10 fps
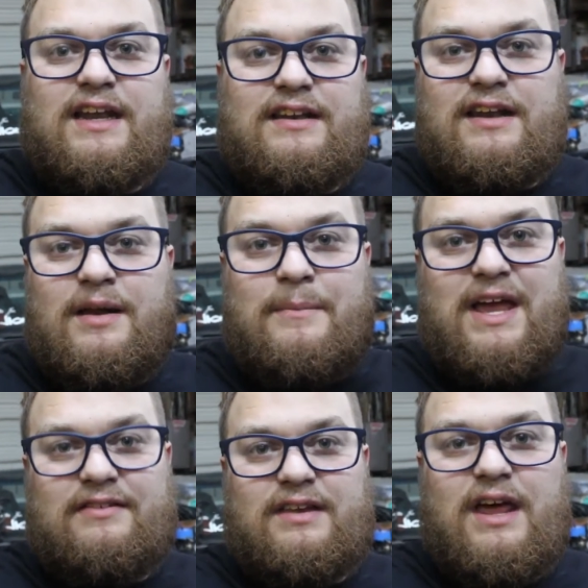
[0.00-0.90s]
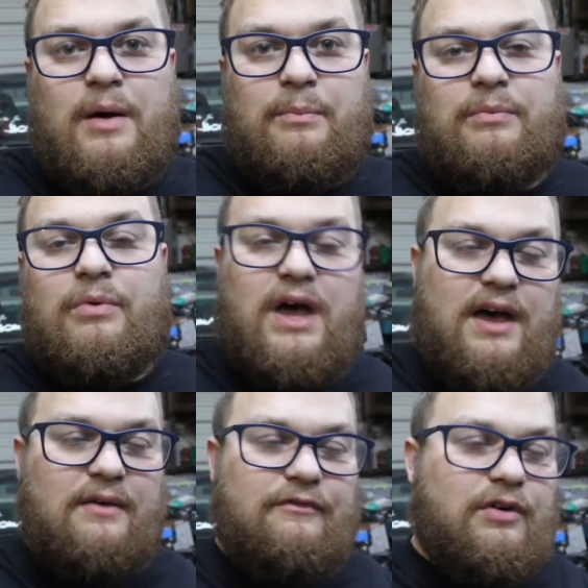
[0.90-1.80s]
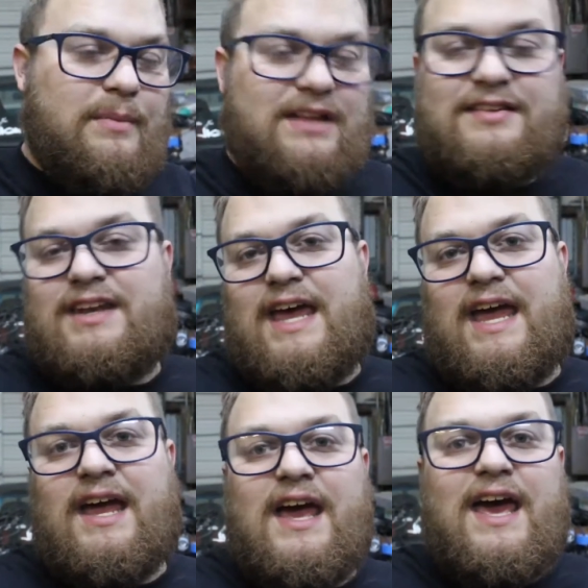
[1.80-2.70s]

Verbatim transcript: He did amazing help uh, for me today.